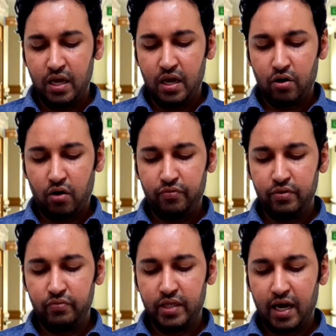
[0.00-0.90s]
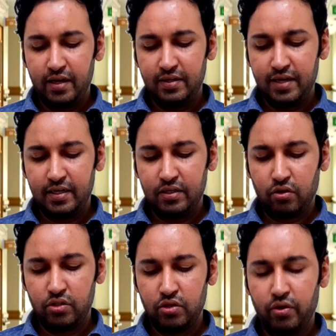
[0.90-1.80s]
and often with unintended
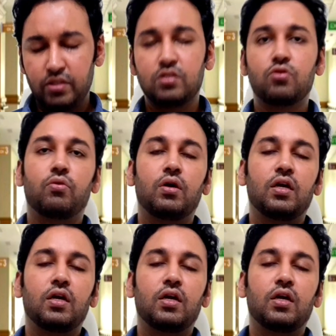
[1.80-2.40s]
consequences. So